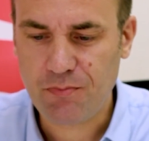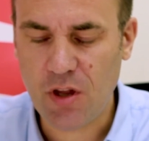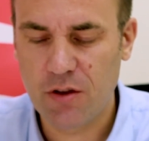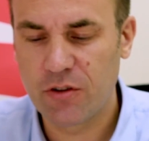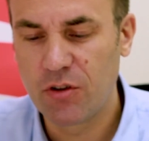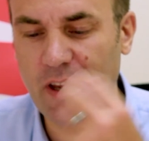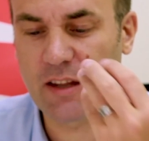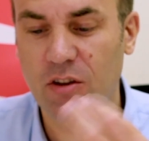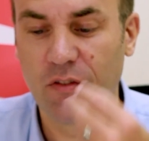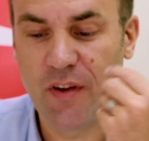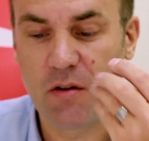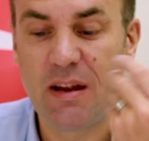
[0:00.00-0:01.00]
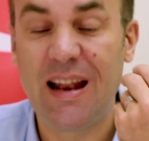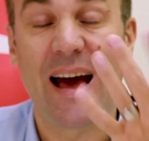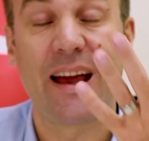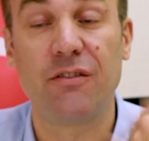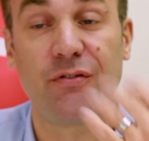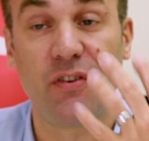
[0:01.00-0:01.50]
So you got the very
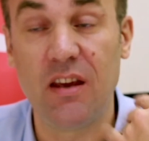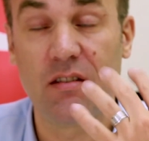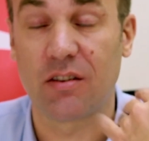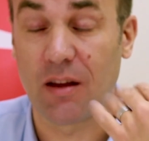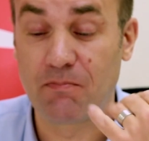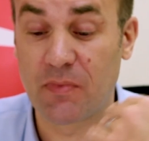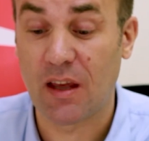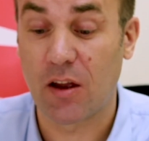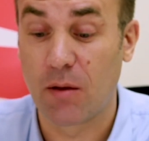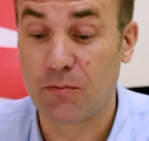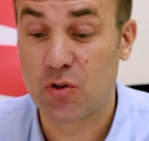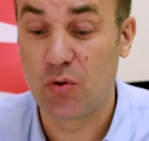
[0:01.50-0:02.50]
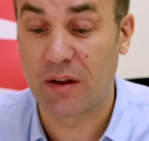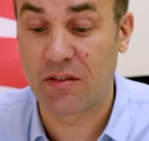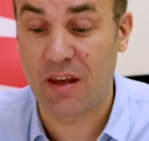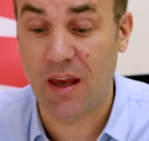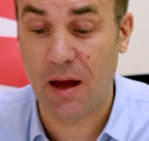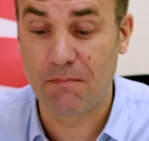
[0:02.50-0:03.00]
light fizz that come through at
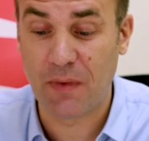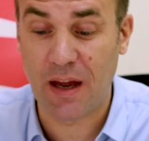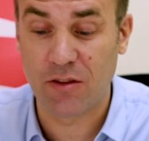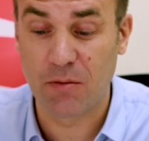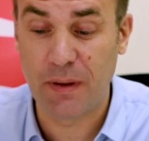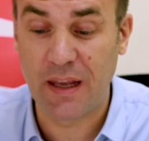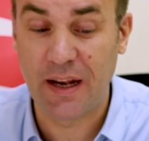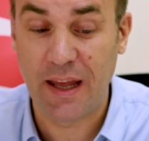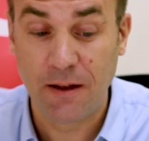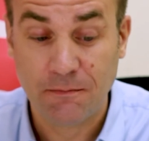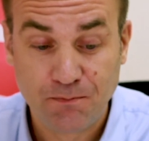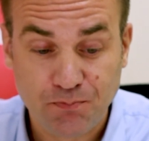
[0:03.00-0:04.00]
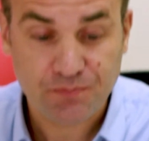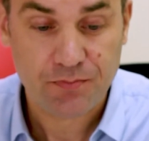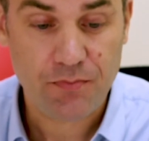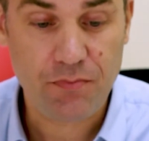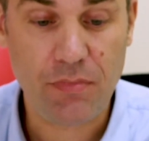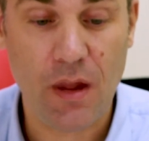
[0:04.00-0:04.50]
the beginning.
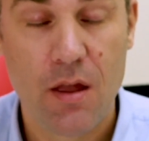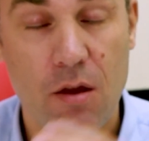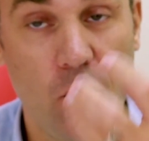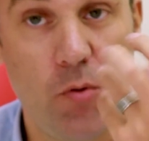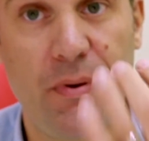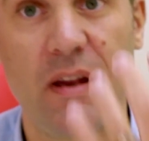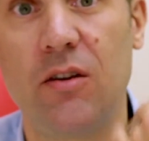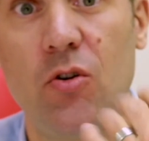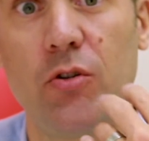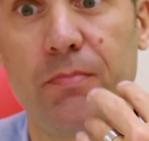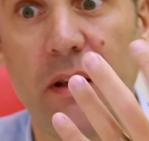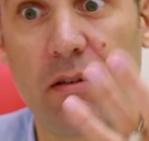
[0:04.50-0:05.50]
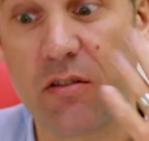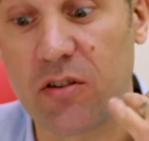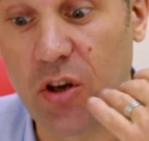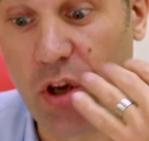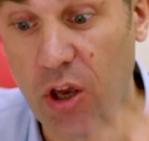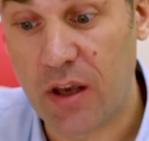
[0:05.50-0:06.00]
Will bring good because
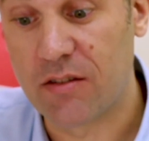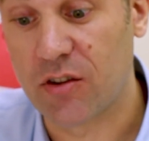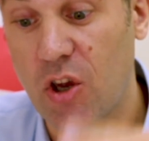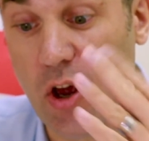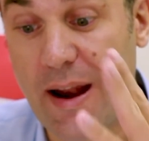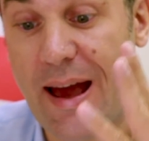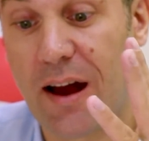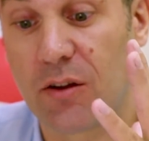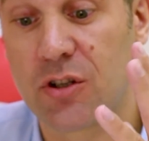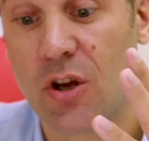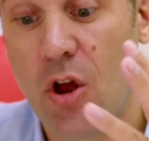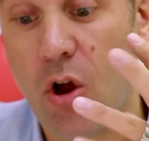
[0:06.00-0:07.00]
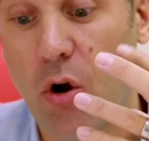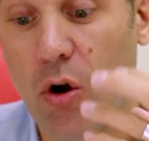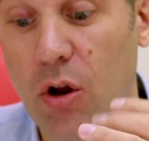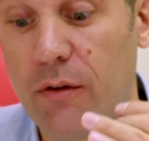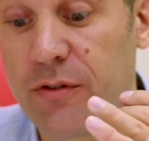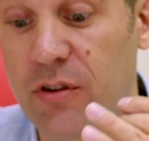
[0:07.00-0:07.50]
it's cut out all
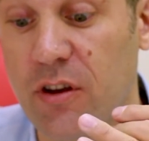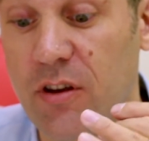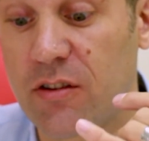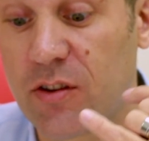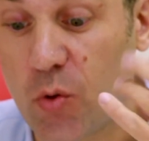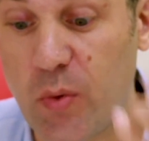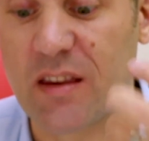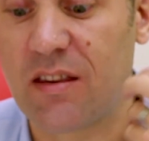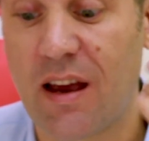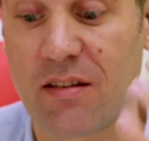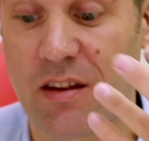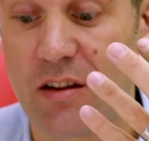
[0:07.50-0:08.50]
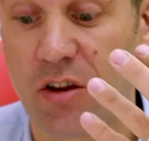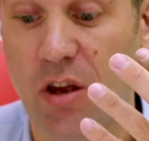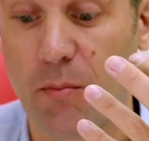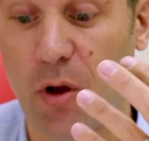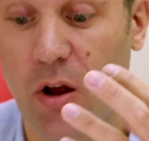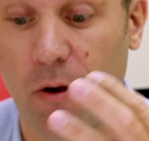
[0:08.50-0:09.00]
of the sweetness that
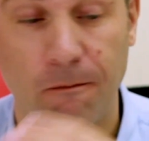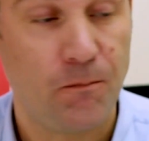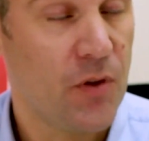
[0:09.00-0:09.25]
come along.